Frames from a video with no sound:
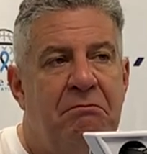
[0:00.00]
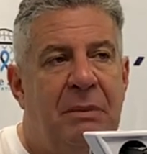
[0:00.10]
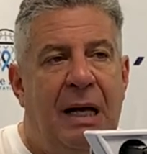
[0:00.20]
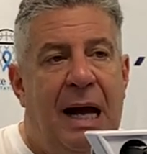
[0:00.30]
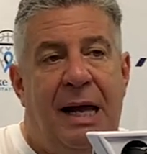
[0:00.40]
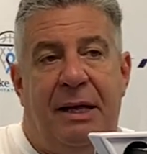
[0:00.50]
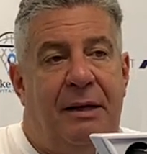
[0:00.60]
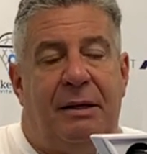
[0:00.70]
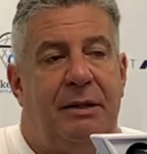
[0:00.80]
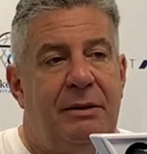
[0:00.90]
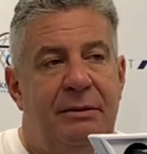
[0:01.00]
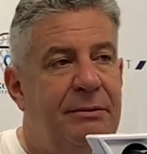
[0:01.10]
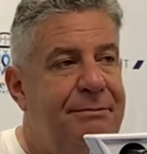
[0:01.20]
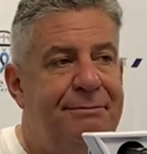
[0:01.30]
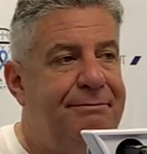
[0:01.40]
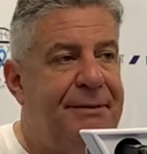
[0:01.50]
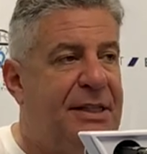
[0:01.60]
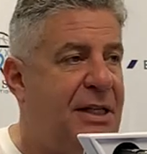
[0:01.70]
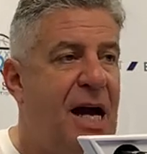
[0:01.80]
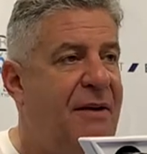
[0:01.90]
I think it's
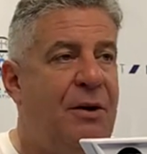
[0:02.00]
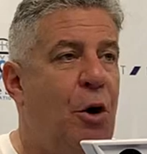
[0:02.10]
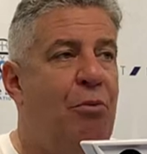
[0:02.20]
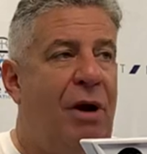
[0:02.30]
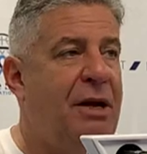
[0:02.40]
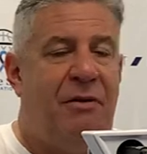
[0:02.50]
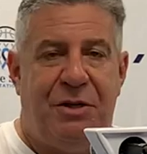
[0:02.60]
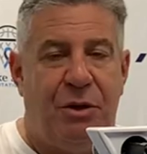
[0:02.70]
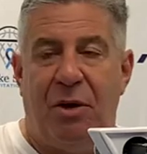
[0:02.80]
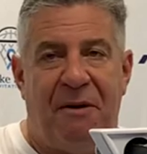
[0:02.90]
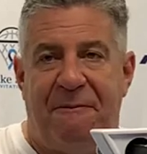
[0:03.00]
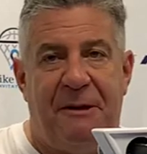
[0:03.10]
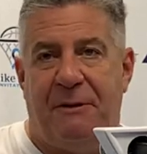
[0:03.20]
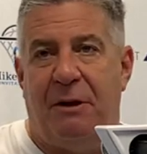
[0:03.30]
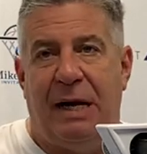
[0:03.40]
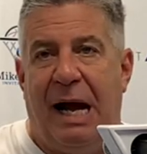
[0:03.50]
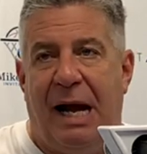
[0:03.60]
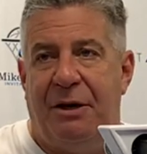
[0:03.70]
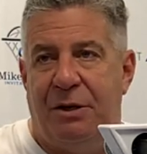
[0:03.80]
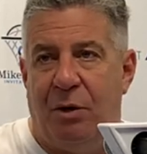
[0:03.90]
kind of a no-brainer that you go get a fifth-year
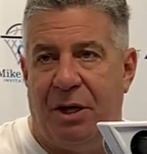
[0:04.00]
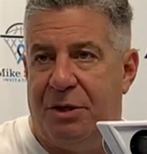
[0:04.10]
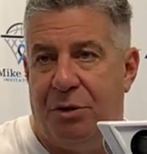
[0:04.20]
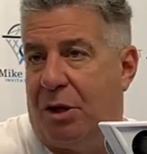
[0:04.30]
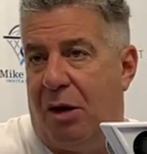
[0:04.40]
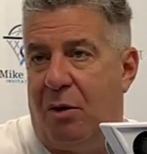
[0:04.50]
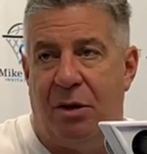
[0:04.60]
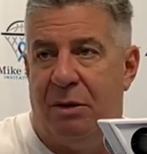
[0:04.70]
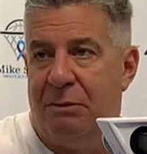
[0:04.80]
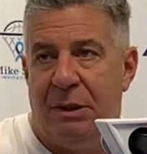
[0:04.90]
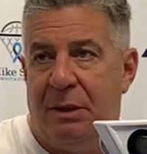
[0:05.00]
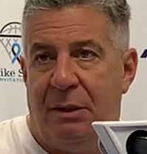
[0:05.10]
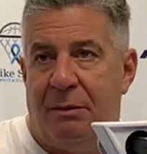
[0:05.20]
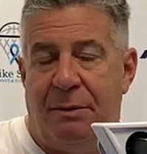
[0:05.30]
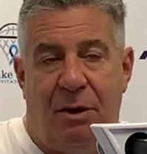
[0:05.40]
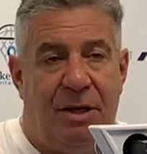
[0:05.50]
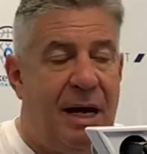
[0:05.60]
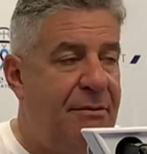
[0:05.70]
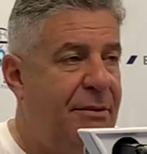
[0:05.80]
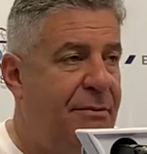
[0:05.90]
guy, or you go get a JUCO, or you know, you
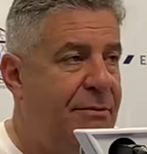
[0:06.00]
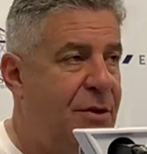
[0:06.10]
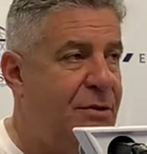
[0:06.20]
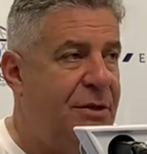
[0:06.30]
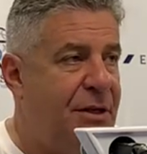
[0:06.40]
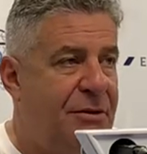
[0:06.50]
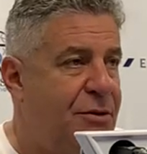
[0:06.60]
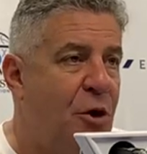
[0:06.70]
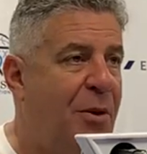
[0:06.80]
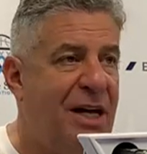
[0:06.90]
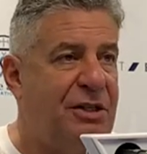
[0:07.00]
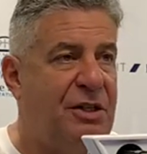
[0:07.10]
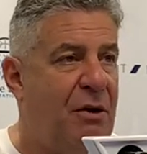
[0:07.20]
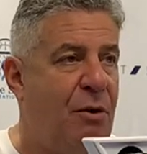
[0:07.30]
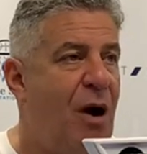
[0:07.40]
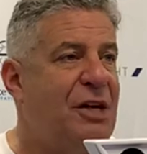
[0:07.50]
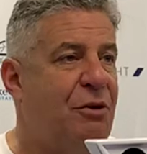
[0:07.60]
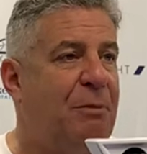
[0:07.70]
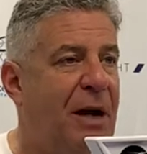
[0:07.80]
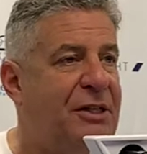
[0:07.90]
got there's, there's nobody necessarily on the roster to
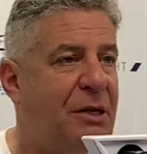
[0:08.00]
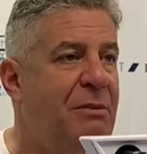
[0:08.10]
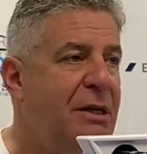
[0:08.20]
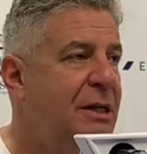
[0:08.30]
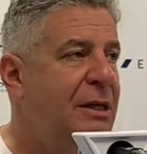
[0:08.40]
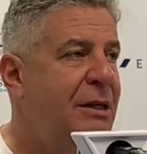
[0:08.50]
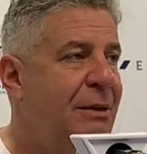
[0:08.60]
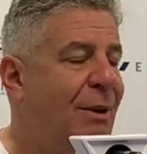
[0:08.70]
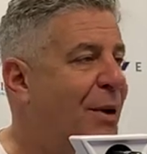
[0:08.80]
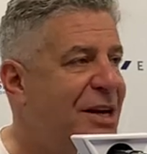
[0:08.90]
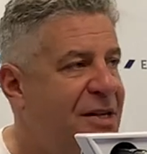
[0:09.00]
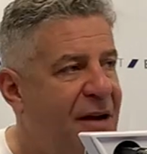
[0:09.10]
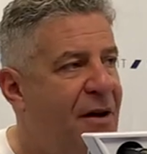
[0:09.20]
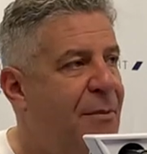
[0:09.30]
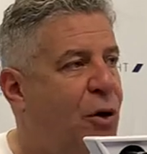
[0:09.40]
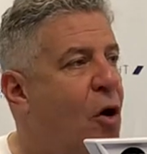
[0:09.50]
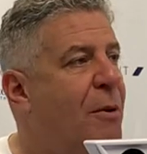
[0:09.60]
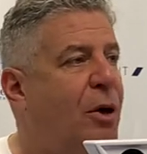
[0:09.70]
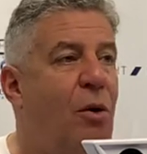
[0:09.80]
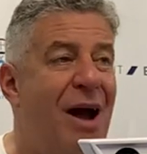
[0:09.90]
replace him. But we had J'Von
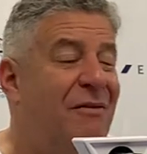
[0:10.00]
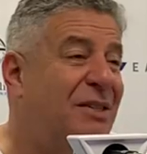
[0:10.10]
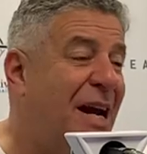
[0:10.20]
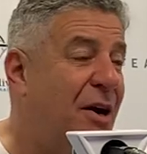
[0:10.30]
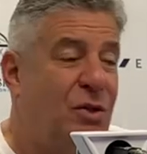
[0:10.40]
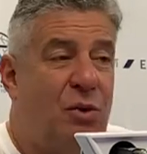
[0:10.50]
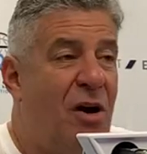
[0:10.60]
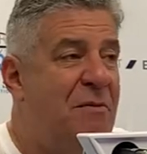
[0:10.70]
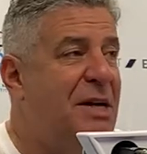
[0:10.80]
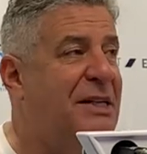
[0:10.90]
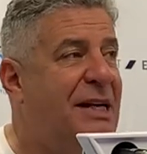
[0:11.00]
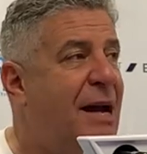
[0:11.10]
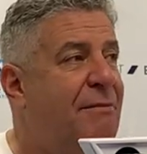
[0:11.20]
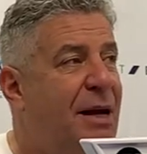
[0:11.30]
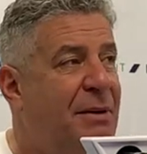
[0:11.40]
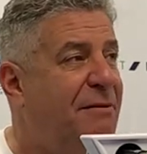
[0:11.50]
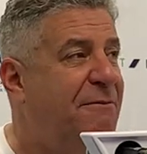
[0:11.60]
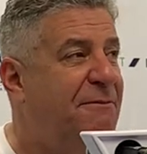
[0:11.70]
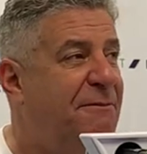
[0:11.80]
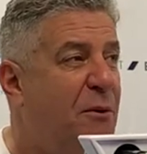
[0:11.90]
McCormick, who averaged, I don't know, 12 minutes a game, maybe
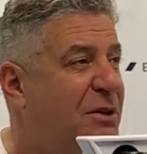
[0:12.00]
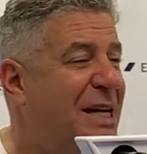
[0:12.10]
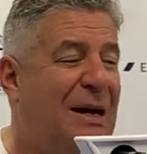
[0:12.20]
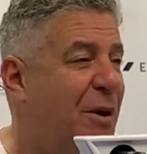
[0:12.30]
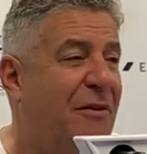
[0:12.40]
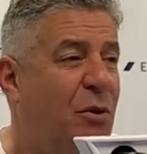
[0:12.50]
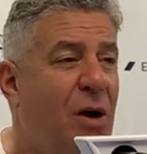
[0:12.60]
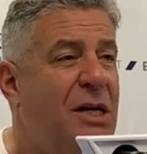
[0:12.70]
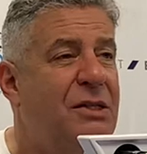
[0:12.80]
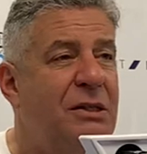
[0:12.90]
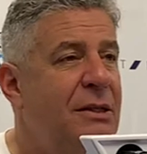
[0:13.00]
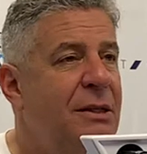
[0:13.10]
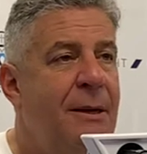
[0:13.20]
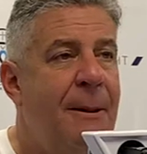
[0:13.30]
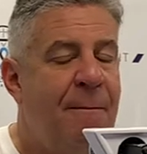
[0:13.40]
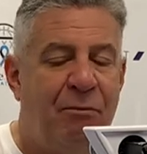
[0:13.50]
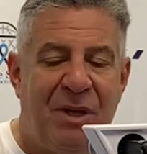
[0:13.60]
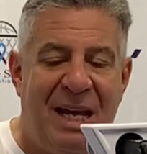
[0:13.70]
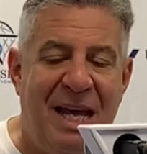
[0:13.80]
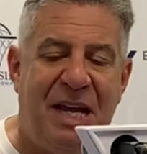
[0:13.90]
14 or whatever it was.
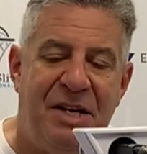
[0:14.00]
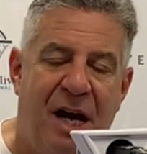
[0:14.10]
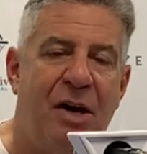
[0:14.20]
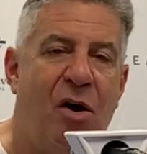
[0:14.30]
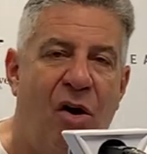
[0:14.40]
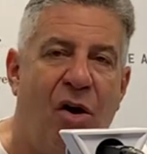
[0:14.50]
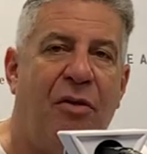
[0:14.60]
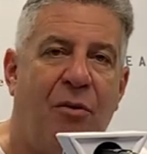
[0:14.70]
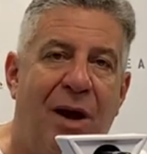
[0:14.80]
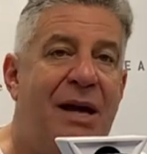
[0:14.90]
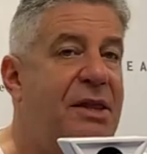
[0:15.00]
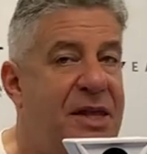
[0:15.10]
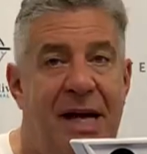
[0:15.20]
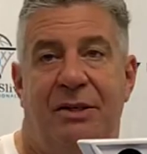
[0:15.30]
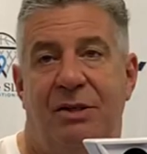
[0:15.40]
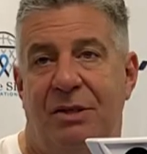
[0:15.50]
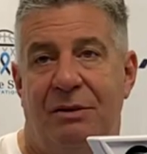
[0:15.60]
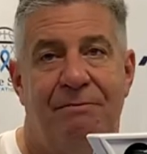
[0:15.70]
He had done all the right things.